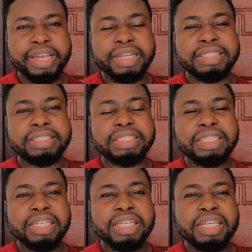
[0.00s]
And
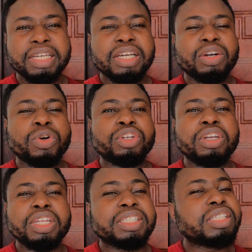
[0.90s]
when
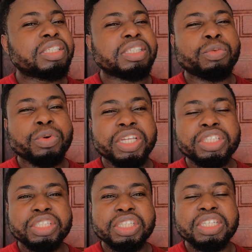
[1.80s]
you listen to the way
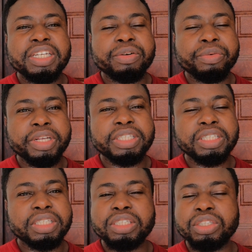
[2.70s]
she
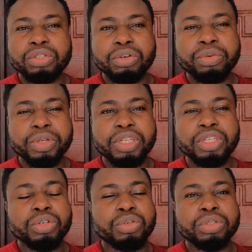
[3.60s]
narrated the story,
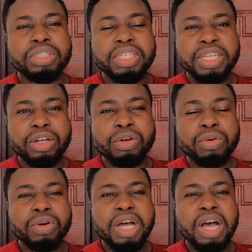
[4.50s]
you could
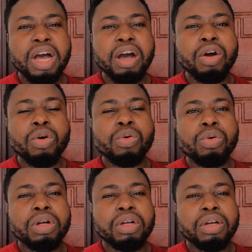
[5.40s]
tell how
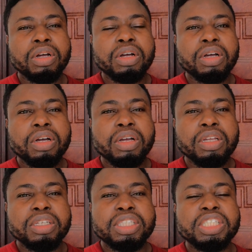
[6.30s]

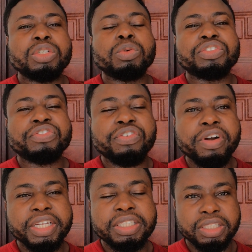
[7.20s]
she was
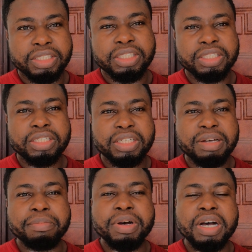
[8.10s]
frightened
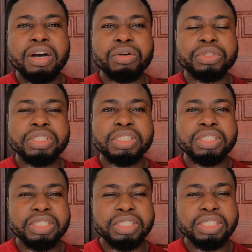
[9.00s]
about